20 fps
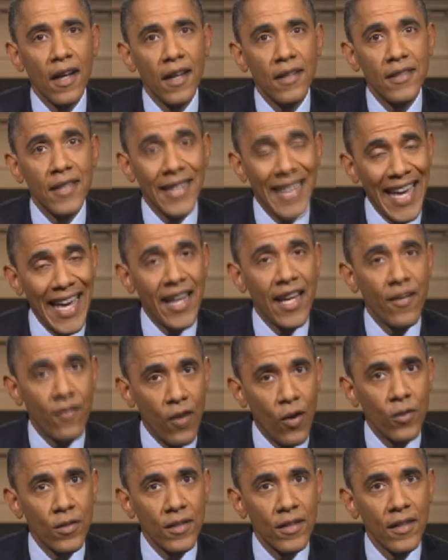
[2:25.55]
to get a
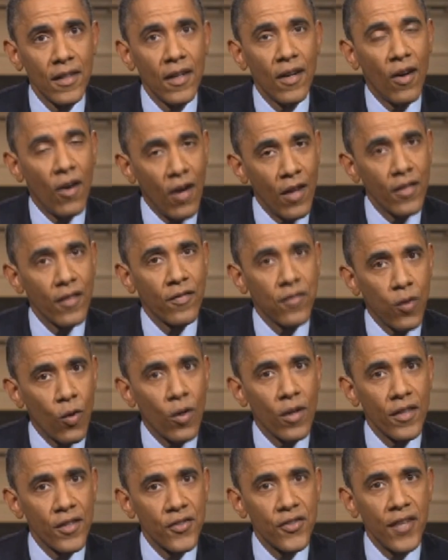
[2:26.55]
vote on the floor
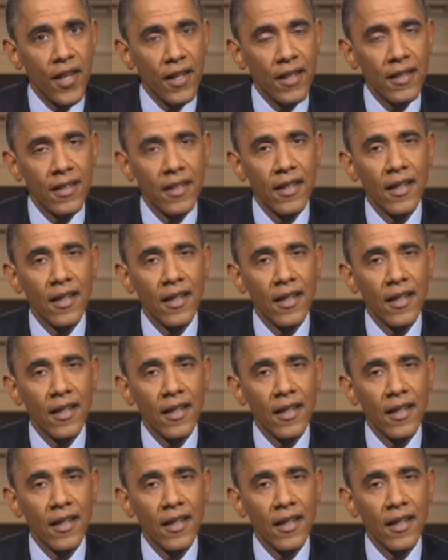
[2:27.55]
of the Senate,